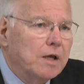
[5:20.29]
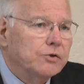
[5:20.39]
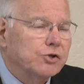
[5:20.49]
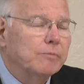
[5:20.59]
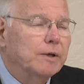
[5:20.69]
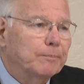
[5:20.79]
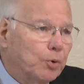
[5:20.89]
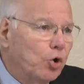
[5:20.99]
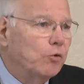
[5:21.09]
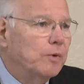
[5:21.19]
some
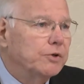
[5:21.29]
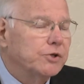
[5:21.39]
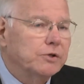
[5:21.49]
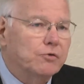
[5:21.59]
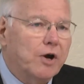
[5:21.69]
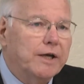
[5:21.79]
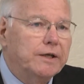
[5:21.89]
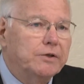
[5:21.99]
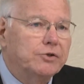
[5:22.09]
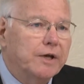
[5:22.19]
improvements in
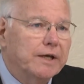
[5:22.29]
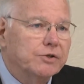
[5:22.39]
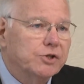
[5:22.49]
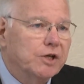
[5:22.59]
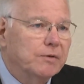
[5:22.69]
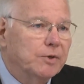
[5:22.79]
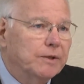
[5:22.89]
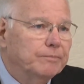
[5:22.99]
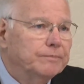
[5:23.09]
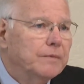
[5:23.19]
drainage at
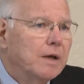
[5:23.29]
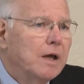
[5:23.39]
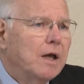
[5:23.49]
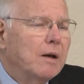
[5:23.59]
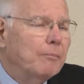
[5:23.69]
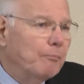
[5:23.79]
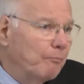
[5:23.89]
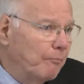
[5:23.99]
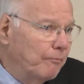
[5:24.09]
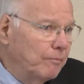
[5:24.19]
CME
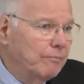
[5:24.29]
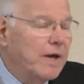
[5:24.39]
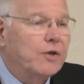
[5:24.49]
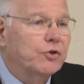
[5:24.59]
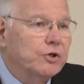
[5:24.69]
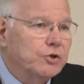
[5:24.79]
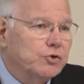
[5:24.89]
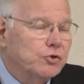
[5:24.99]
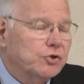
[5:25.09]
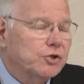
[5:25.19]
Methodist